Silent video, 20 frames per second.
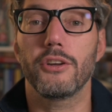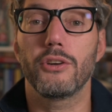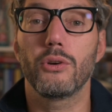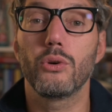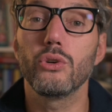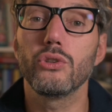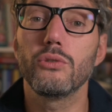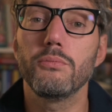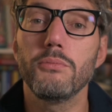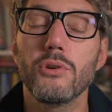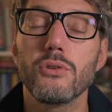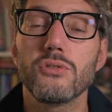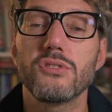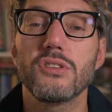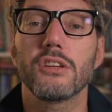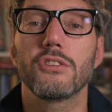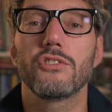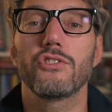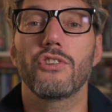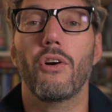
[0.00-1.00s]
good
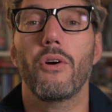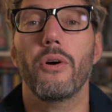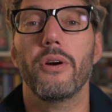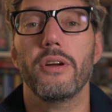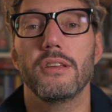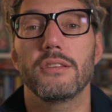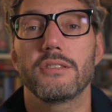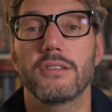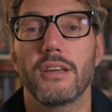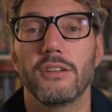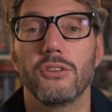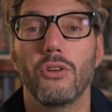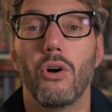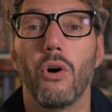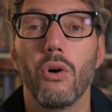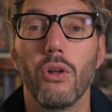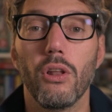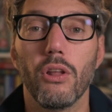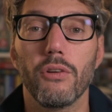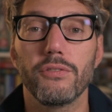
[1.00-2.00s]
music choice, and
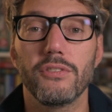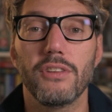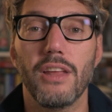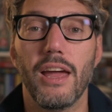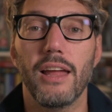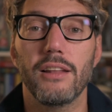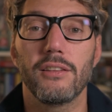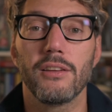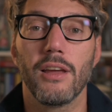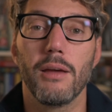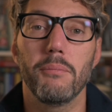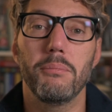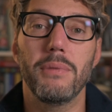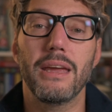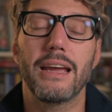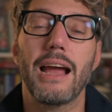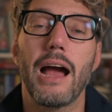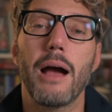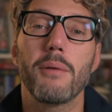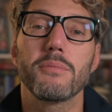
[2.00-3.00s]
all of that
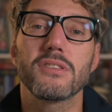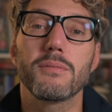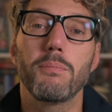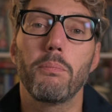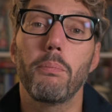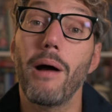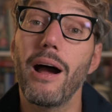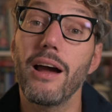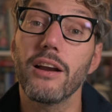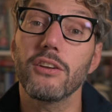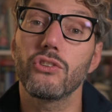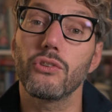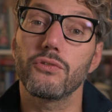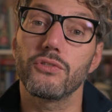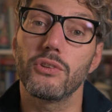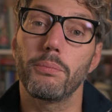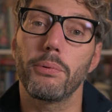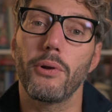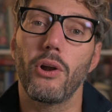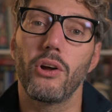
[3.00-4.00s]
becomes part of
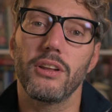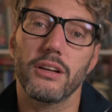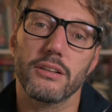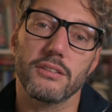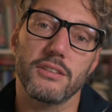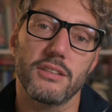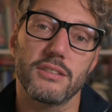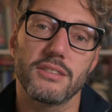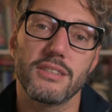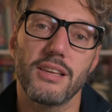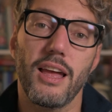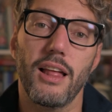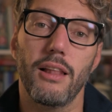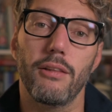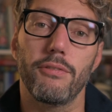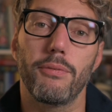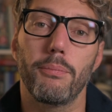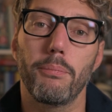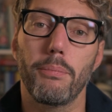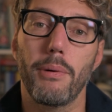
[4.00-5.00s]
the product
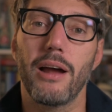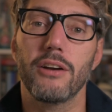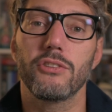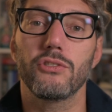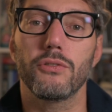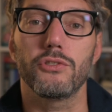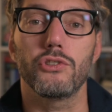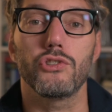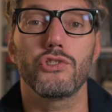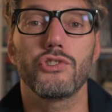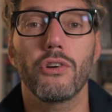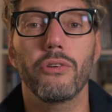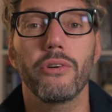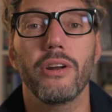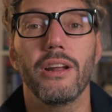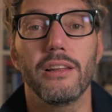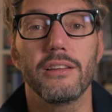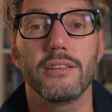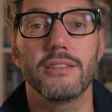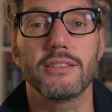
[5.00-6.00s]
itself, part of the
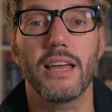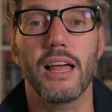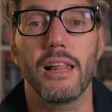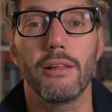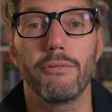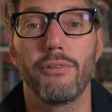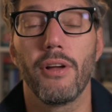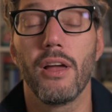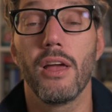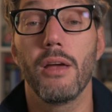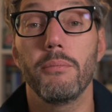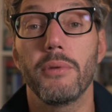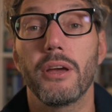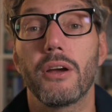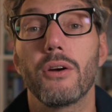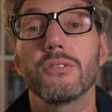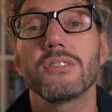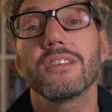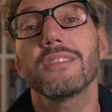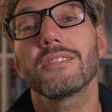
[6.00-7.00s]
showreel itself,
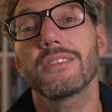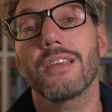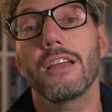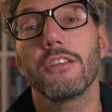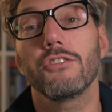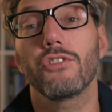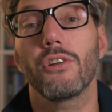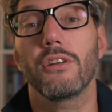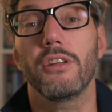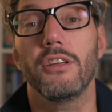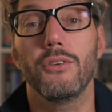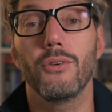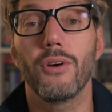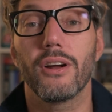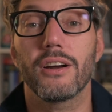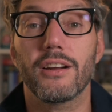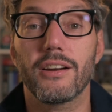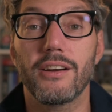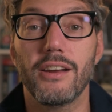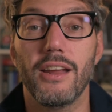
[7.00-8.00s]
because essentially you
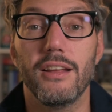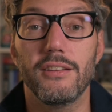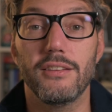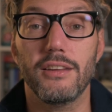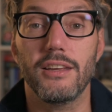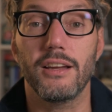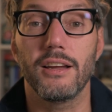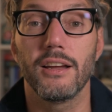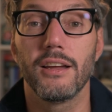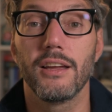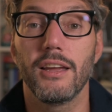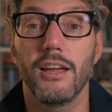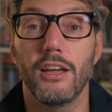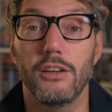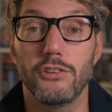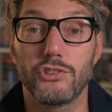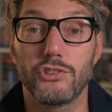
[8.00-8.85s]
are creating a